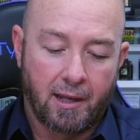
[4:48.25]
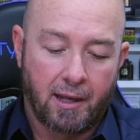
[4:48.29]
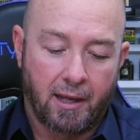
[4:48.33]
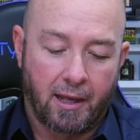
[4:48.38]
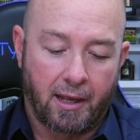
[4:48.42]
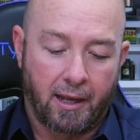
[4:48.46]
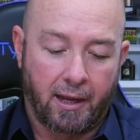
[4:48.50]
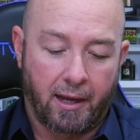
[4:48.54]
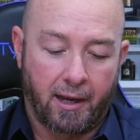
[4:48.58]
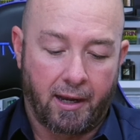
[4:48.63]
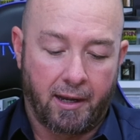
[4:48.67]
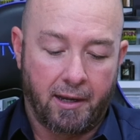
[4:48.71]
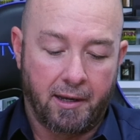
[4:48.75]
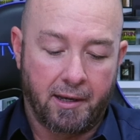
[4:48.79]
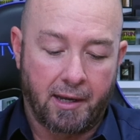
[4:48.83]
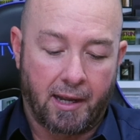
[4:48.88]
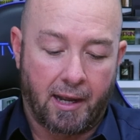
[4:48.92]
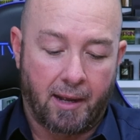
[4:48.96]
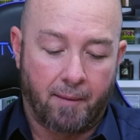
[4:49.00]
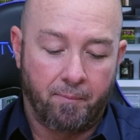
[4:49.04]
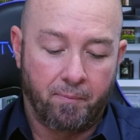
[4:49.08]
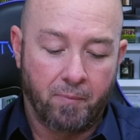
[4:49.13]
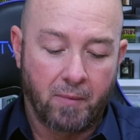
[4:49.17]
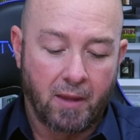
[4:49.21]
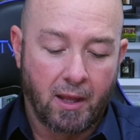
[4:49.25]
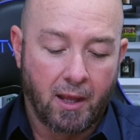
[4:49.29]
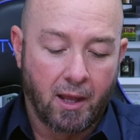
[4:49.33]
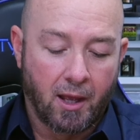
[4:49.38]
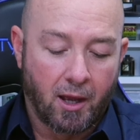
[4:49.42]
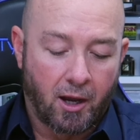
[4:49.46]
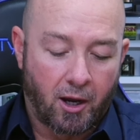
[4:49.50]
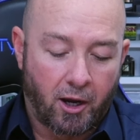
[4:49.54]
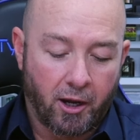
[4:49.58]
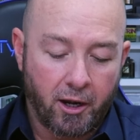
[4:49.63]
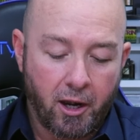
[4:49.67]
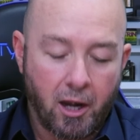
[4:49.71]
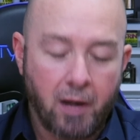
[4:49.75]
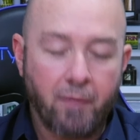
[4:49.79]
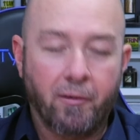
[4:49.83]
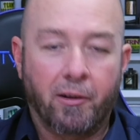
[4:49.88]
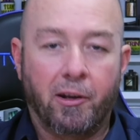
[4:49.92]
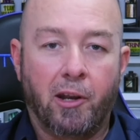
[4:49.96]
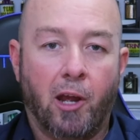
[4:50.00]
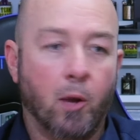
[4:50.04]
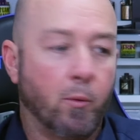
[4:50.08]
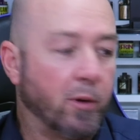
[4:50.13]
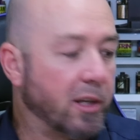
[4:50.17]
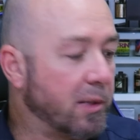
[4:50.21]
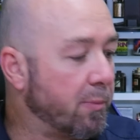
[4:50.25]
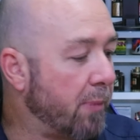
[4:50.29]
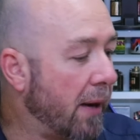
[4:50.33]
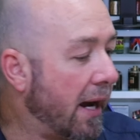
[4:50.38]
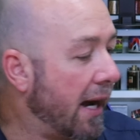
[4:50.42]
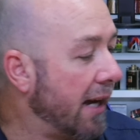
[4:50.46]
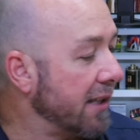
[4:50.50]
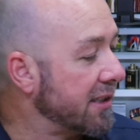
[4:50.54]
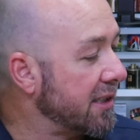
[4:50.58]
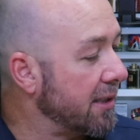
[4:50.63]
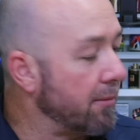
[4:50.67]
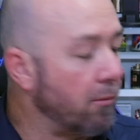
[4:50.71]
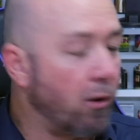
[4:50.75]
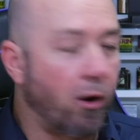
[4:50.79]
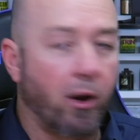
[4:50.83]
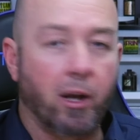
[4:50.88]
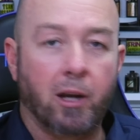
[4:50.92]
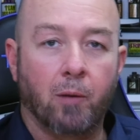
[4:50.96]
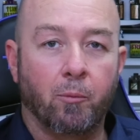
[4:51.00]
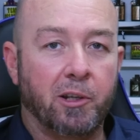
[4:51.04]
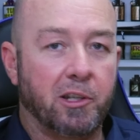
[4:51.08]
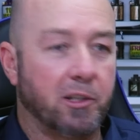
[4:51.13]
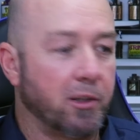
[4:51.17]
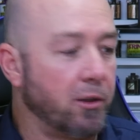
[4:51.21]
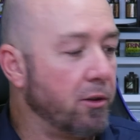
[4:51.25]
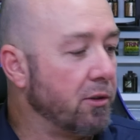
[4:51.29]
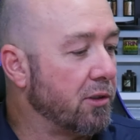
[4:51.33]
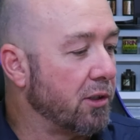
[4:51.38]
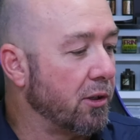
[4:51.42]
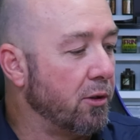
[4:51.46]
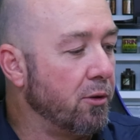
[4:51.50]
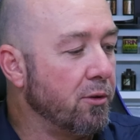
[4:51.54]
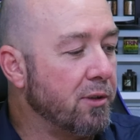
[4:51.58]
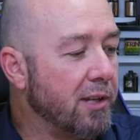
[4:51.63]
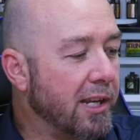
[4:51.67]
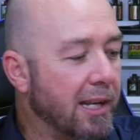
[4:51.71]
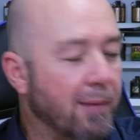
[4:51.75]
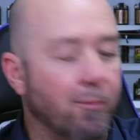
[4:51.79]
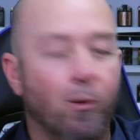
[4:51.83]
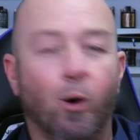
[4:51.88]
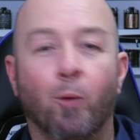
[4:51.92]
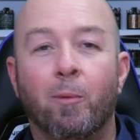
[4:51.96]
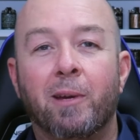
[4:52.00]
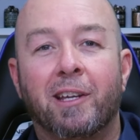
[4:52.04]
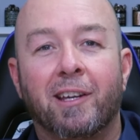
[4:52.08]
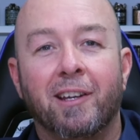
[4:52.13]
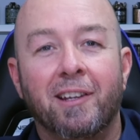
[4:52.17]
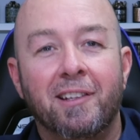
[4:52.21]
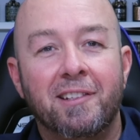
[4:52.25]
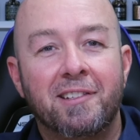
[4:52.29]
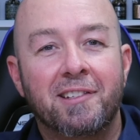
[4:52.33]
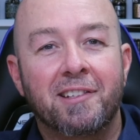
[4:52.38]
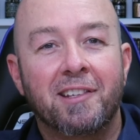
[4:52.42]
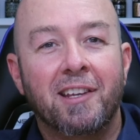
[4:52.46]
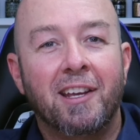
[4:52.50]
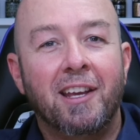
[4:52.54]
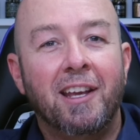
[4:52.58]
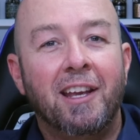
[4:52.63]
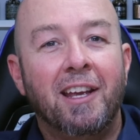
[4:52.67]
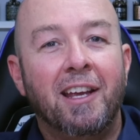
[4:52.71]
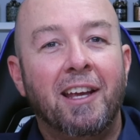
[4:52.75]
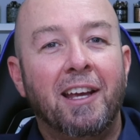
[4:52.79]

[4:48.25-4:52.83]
and I don't even know which parts are mine and which who's anymore, because